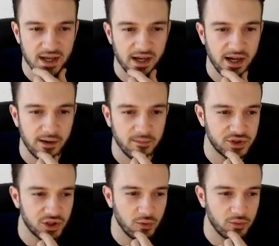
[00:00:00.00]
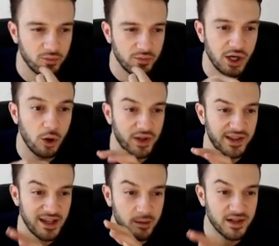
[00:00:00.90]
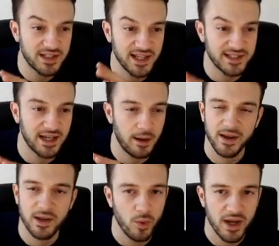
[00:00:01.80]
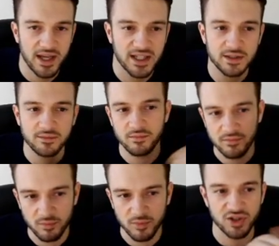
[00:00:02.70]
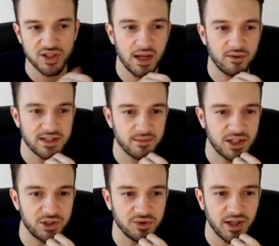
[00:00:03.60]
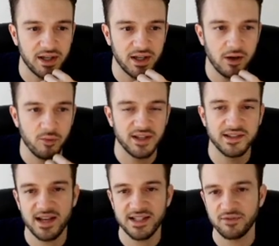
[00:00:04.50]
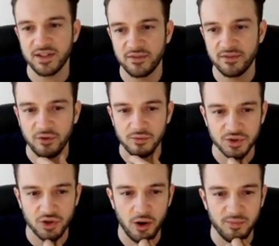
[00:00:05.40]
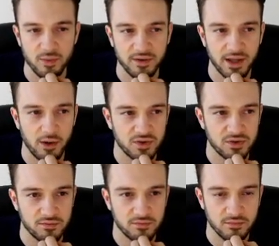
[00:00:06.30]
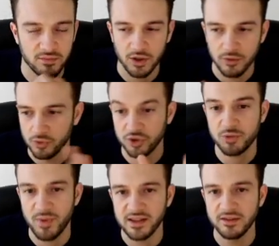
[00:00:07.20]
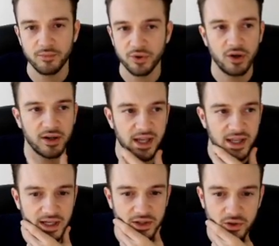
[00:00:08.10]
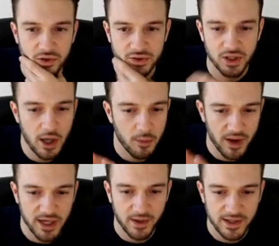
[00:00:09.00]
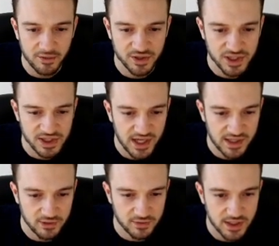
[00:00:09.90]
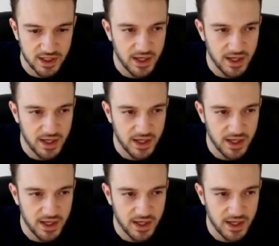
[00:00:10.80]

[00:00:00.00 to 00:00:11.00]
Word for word: Um, so we know that the image tester campaign works. We just now need to make sure that we can test out different forms of copy without, you know, us spending but not getting any calls. But anyway, that was a side note.